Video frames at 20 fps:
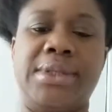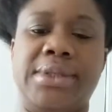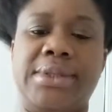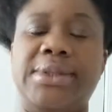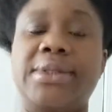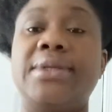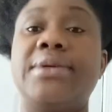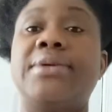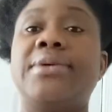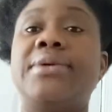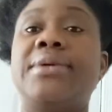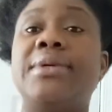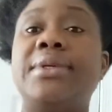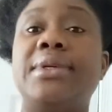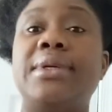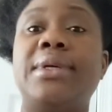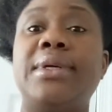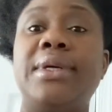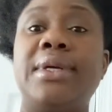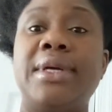so
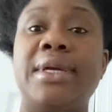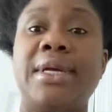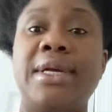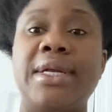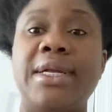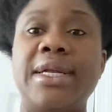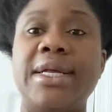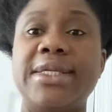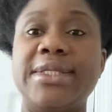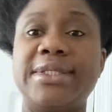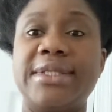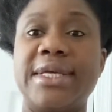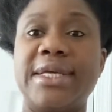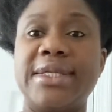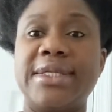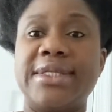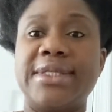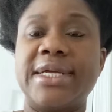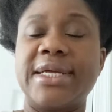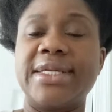let's
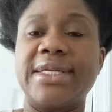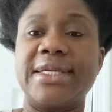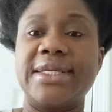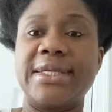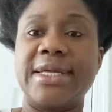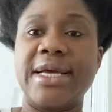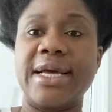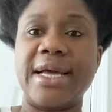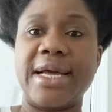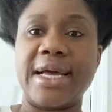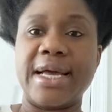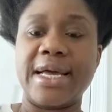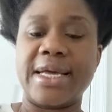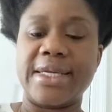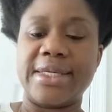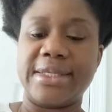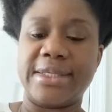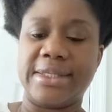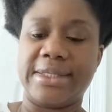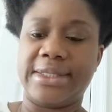get started,
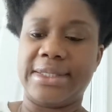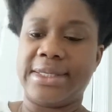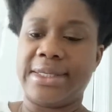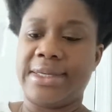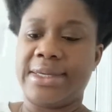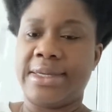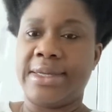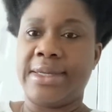guys.